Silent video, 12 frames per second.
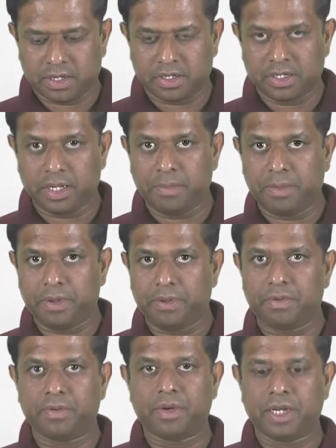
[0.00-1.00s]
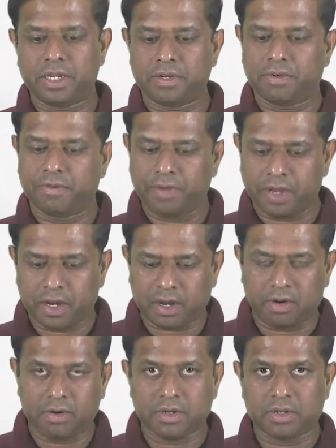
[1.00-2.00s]
CPU needs to figure
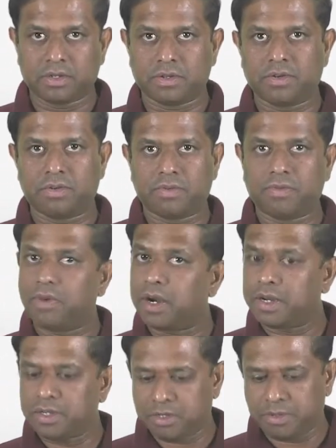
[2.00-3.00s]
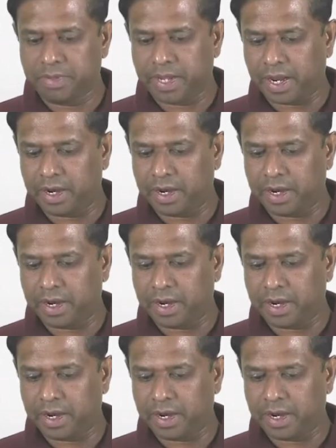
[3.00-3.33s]
out so what needs to be